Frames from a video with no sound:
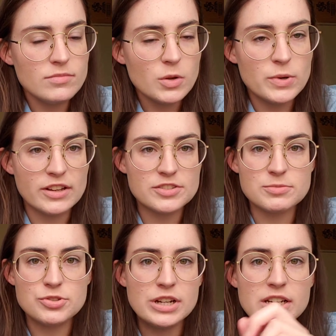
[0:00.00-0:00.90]
we held some
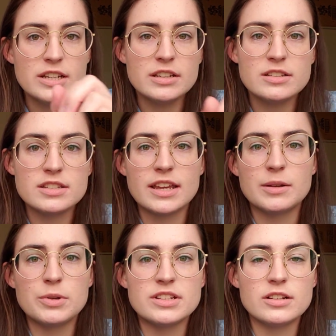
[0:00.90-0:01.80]
trainings and
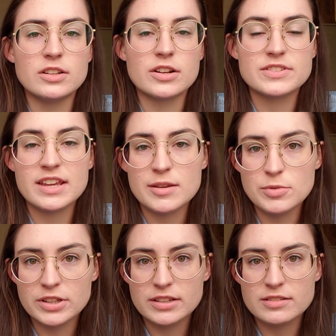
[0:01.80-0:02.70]
we did a lot of
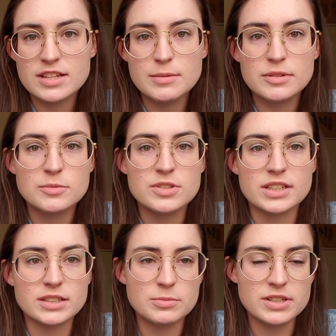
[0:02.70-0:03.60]
tabling. Tabling was
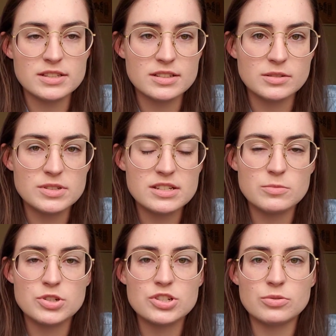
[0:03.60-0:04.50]
like the biggest thing that we did. We
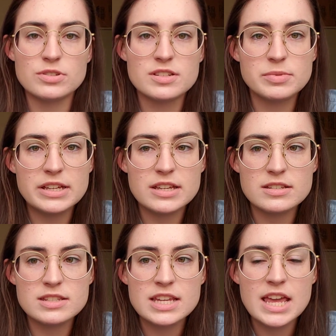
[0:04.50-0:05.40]
showed
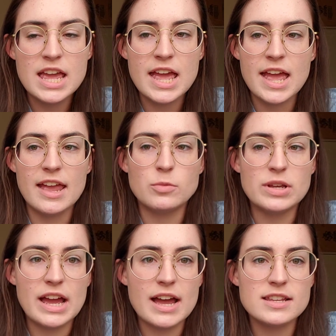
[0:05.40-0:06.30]
displays and we
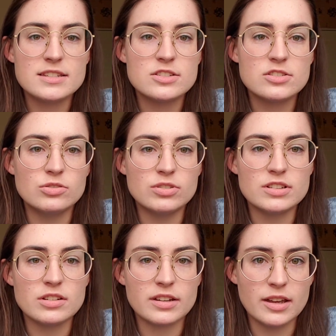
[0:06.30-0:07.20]
asked students
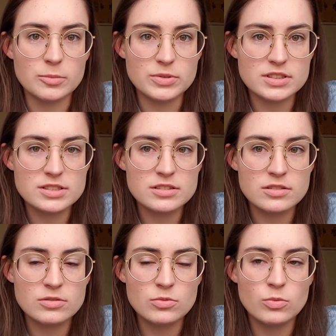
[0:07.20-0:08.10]
on campus,
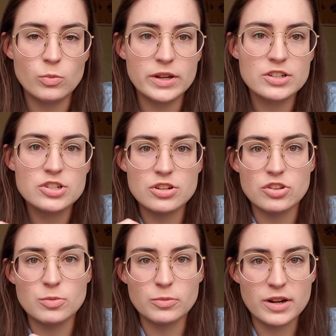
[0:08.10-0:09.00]
when should
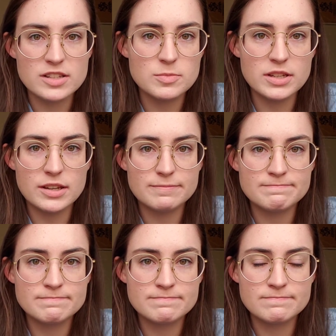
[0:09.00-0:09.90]
human rights begin?
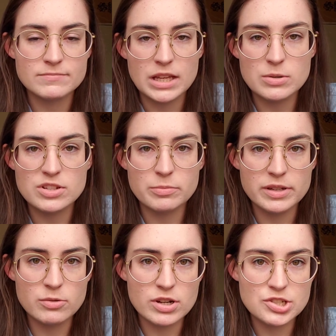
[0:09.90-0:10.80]
That was our big
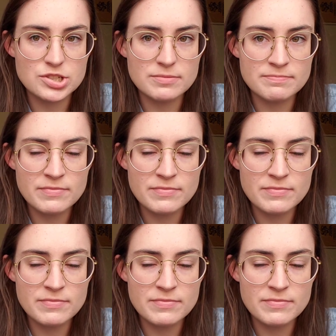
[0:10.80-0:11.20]
question.